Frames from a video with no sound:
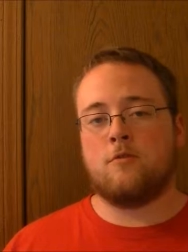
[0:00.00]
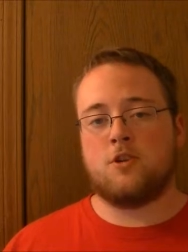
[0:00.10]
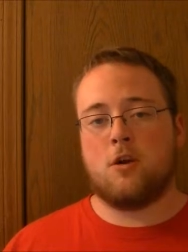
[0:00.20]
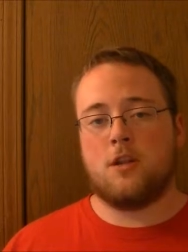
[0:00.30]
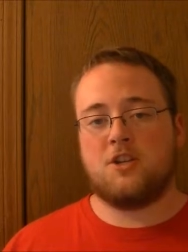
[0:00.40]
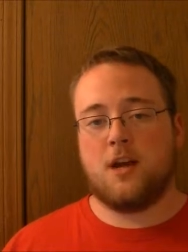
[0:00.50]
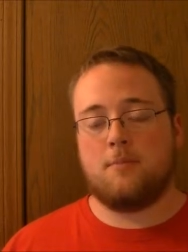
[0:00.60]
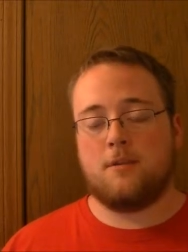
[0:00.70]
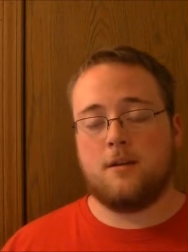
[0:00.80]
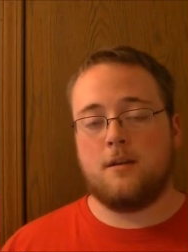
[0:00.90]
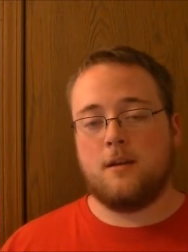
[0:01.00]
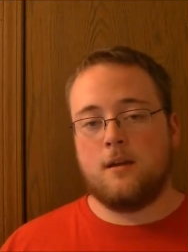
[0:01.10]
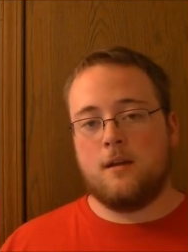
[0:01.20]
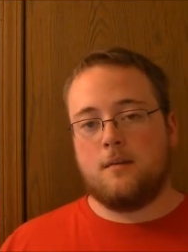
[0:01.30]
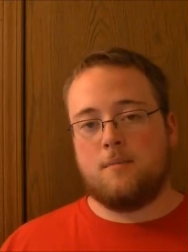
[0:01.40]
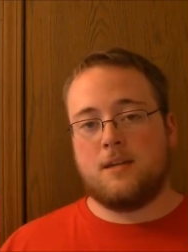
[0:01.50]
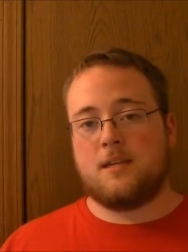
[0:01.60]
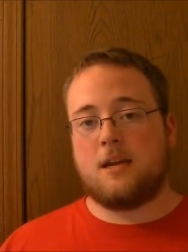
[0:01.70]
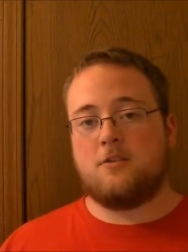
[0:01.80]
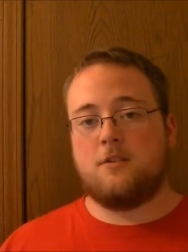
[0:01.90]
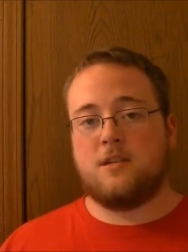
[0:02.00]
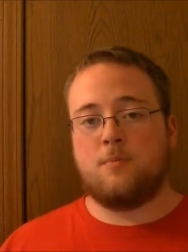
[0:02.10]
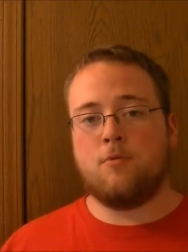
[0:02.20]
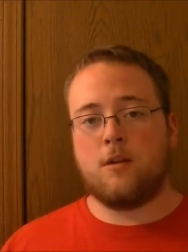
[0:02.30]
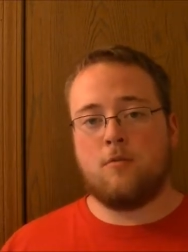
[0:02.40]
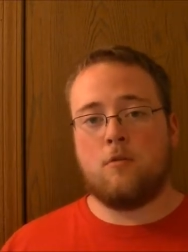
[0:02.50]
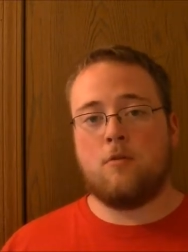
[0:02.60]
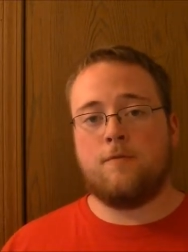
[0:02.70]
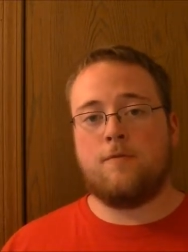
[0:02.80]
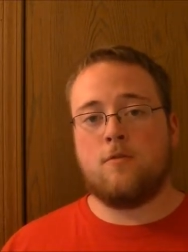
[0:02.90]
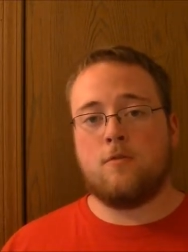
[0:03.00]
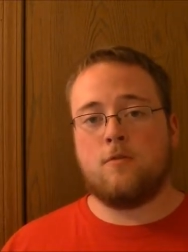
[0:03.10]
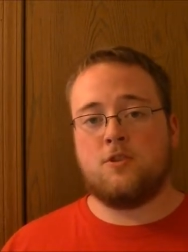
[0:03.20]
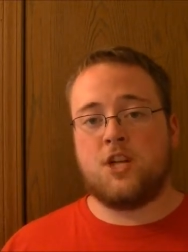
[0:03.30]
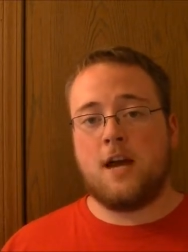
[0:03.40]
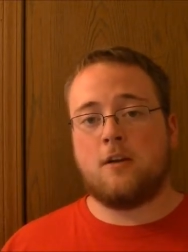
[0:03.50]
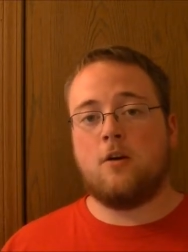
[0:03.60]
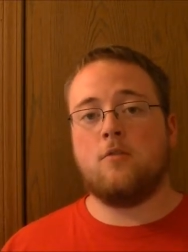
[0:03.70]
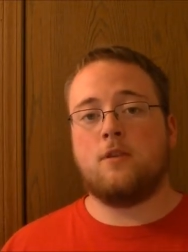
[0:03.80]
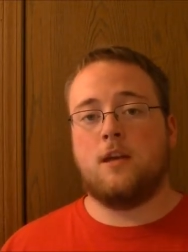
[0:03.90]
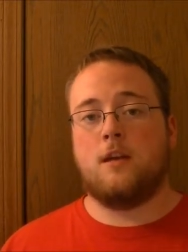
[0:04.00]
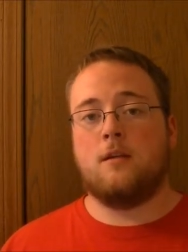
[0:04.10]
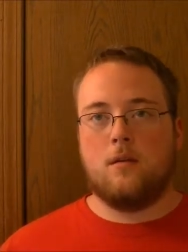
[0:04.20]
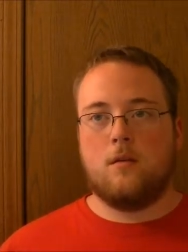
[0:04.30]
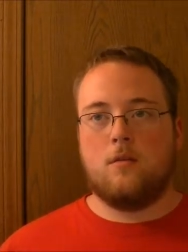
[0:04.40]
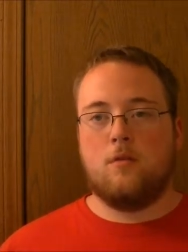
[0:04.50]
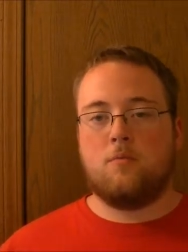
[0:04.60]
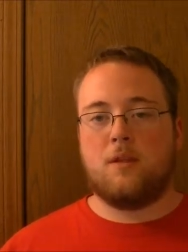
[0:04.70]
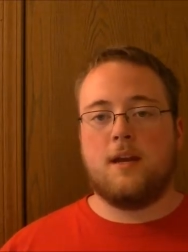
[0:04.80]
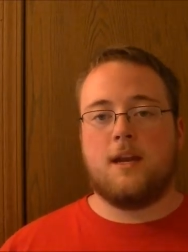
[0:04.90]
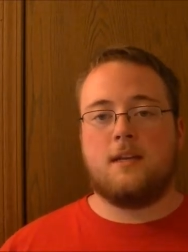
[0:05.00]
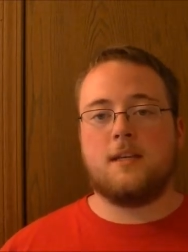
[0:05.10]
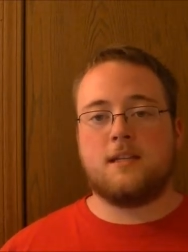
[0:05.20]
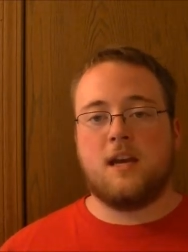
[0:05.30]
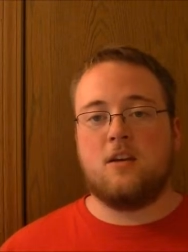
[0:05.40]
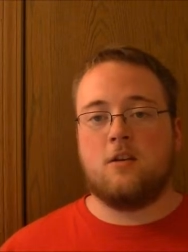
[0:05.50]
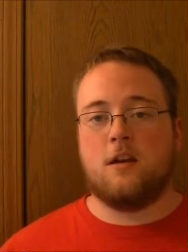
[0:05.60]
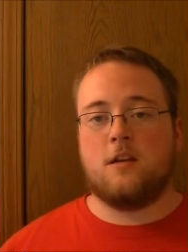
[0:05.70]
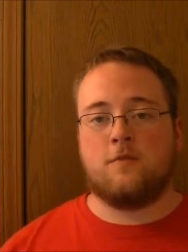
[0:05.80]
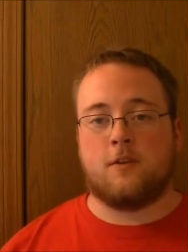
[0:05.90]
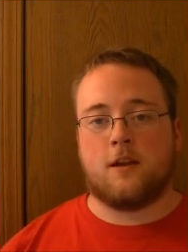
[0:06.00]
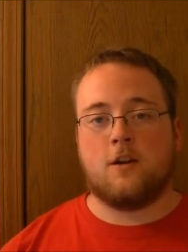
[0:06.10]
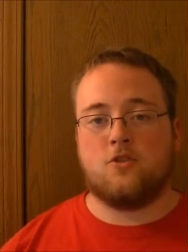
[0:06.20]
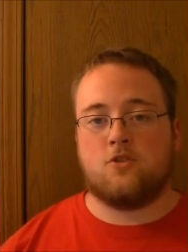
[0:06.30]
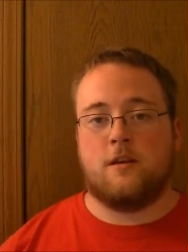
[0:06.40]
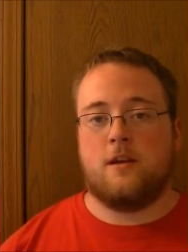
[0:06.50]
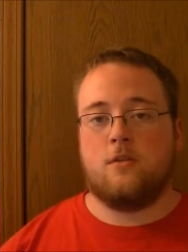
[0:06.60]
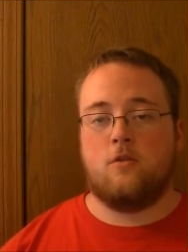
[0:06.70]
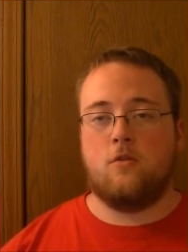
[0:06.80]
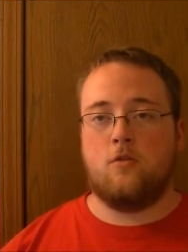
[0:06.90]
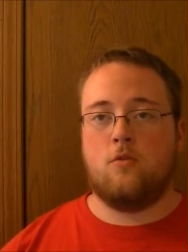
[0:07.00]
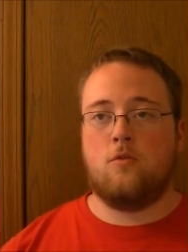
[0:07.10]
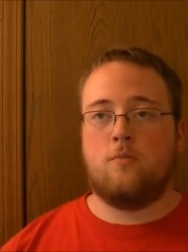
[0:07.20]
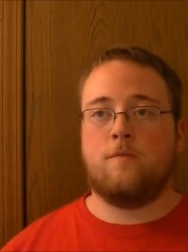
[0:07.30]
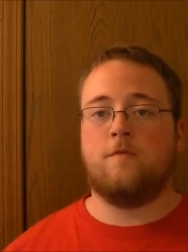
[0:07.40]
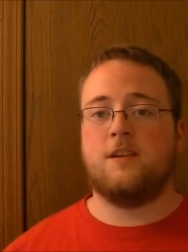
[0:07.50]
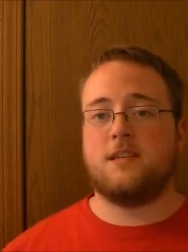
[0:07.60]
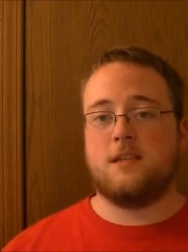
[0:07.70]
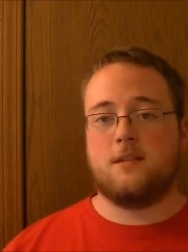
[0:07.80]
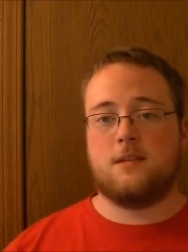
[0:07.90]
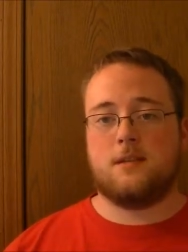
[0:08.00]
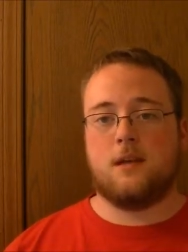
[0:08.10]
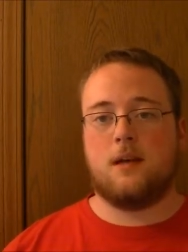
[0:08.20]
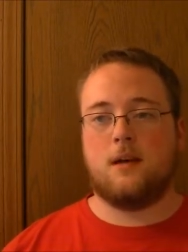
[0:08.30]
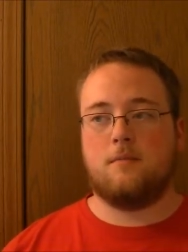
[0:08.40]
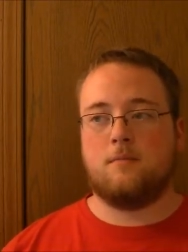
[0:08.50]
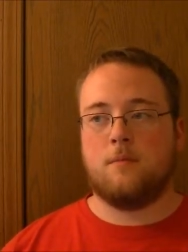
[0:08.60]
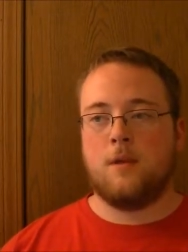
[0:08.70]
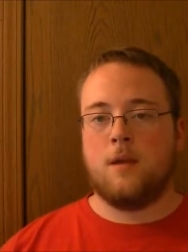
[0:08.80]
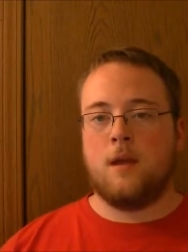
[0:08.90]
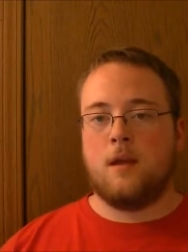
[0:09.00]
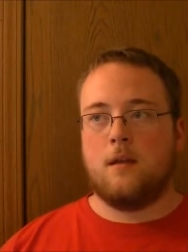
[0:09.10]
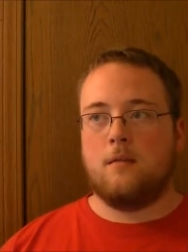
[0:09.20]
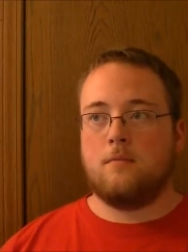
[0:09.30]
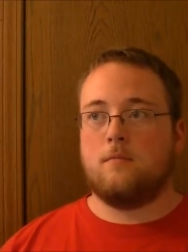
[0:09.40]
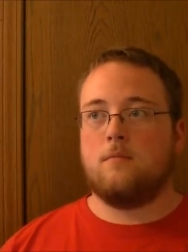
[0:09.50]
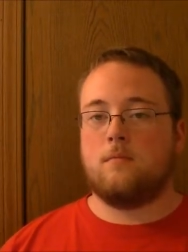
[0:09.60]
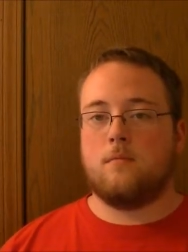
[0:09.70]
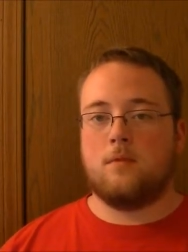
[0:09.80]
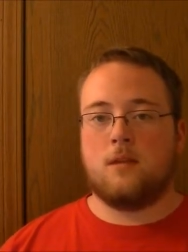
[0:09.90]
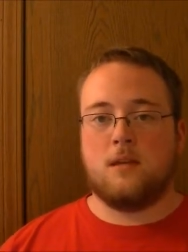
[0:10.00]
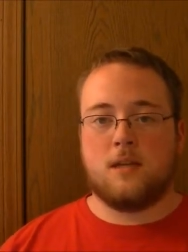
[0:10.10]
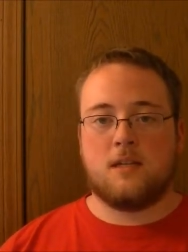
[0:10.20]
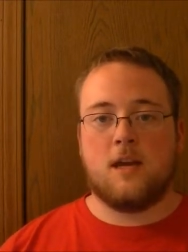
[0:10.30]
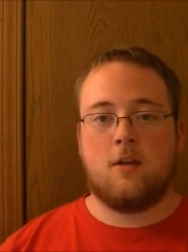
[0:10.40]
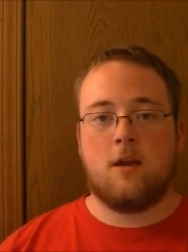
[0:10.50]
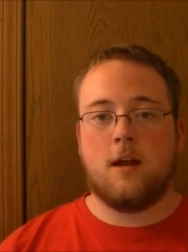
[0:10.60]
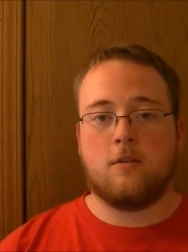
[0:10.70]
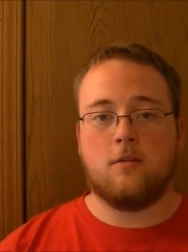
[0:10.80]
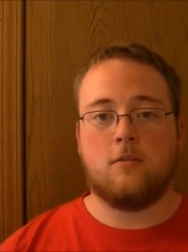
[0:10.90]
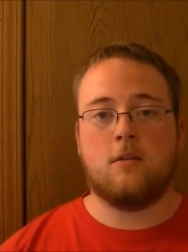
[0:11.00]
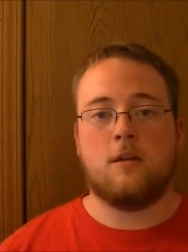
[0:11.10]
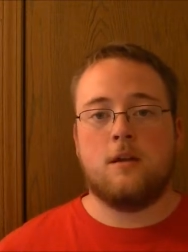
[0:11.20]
Charlie Chaplin, Best Actor in a Supporting Role for Jack Oakey, who played a dictator in a different country who visits the dictator Hinkle.